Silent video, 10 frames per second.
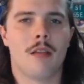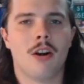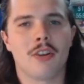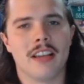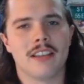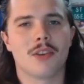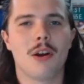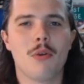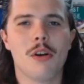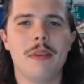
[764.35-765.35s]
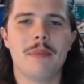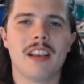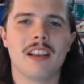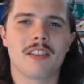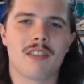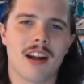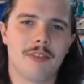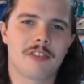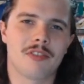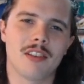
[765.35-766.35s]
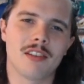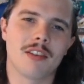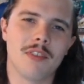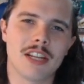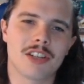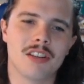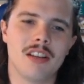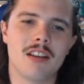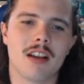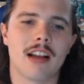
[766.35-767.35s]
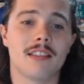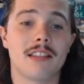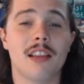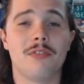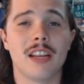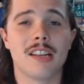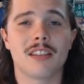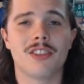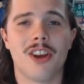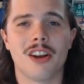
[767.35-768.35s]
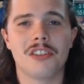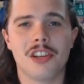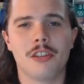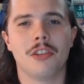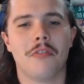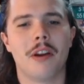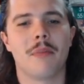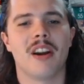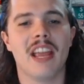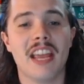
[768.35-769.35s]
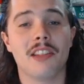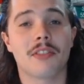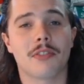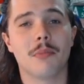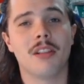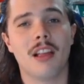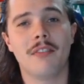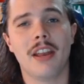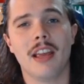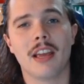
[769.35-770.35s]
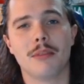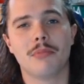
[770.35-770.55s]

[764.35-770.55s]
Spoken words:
Okay, so I will be making a graphic for this eventually, as the event is not until November 8th from 11 a.m.